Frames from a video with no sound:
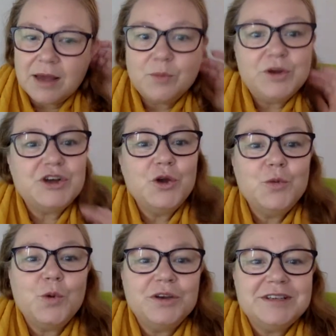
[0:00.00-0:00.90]
We
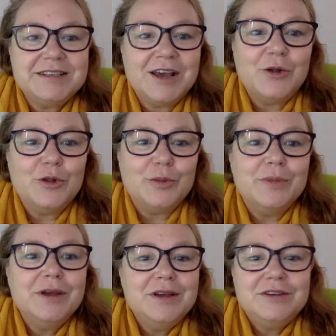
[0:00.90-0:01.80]
don't want to tell them
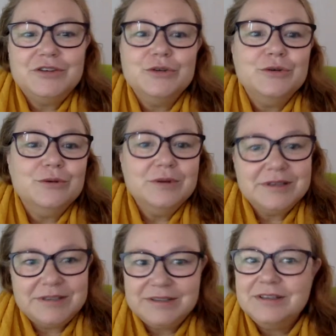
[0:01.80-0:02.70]
to
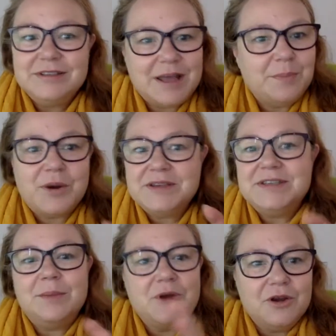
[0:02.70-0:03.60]
step by
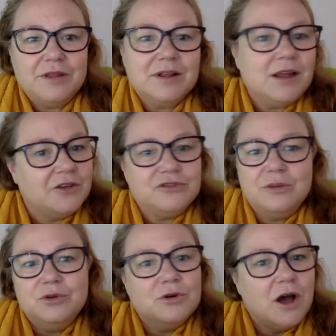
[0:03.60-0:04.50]
step go to the
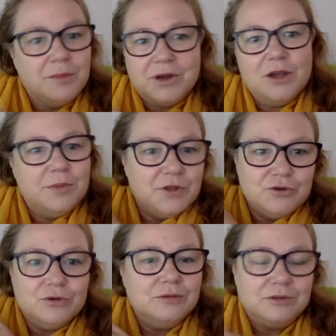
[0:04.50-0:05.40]
classroom door, open the
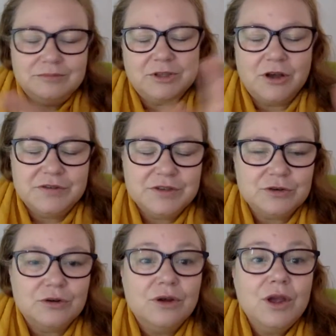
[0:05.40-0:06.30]
door, close the
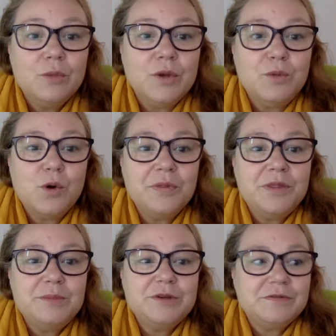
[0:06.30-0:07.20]
door. We want
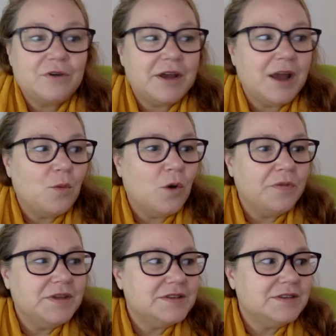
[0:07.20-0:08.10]
them to find out what
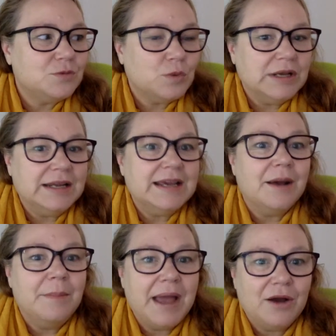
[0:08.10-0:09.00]
this is really
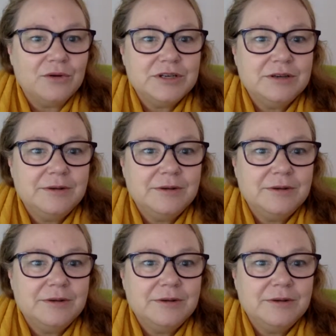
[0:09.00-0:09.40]
about.